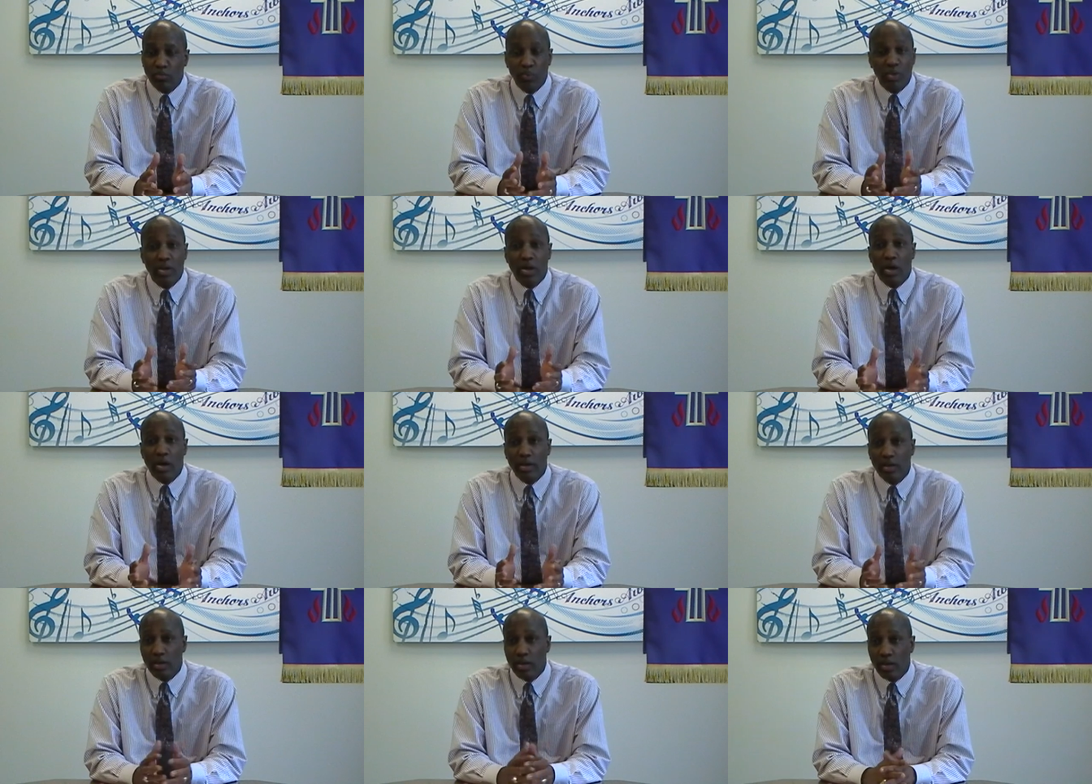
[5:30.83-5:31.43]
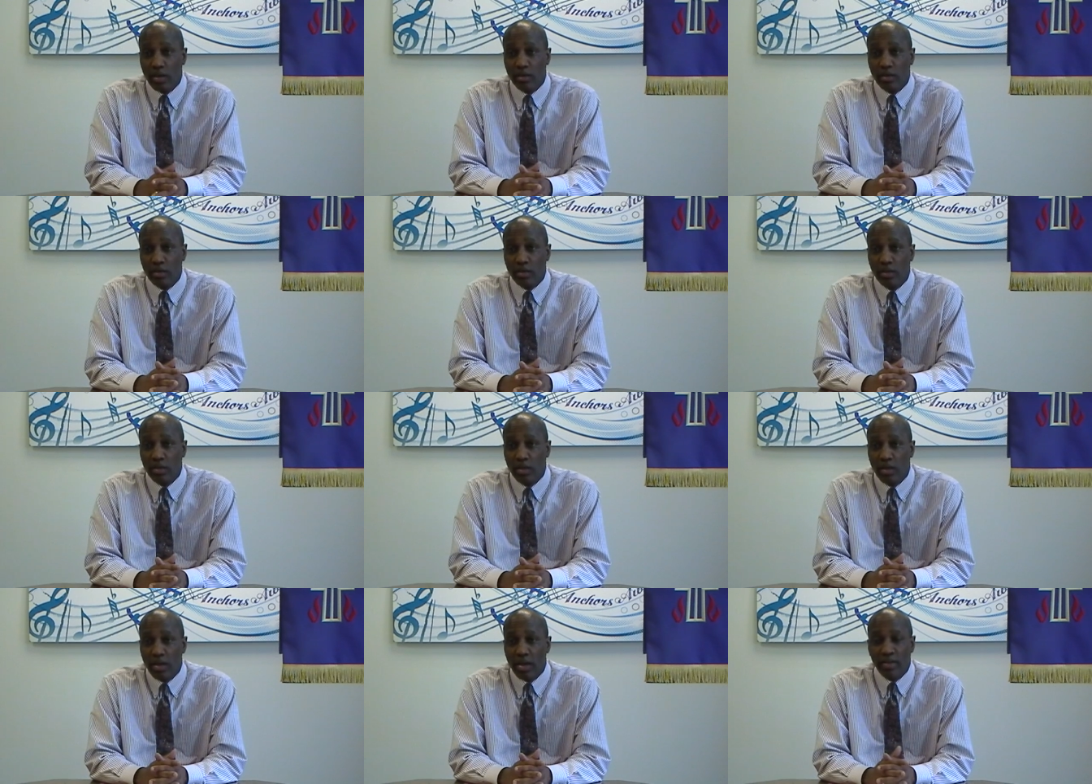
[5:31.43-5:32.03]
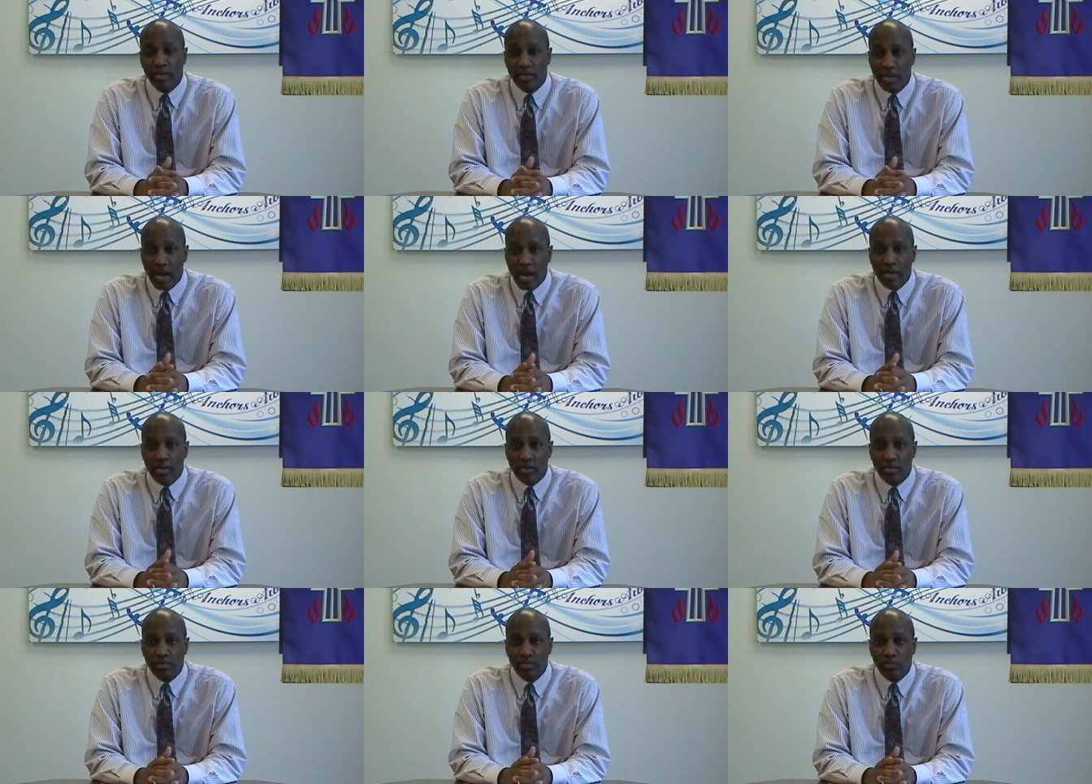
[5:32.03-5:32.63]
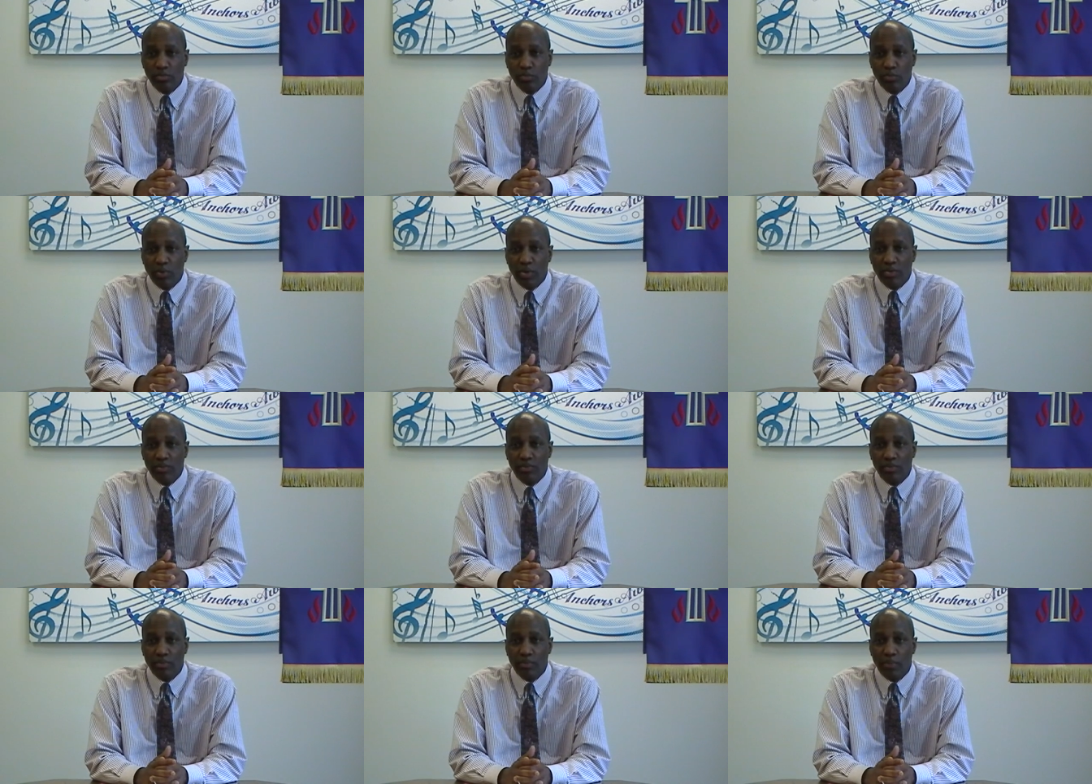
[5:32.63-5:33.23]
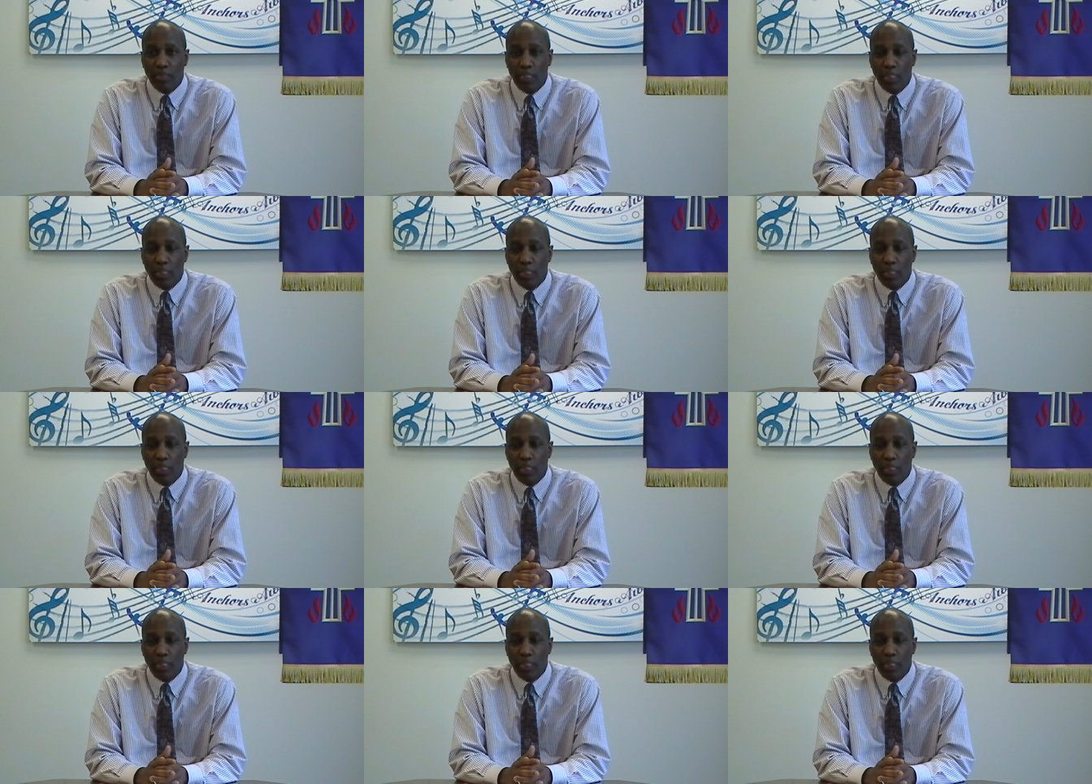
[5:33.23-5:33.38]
We are in a dire situation.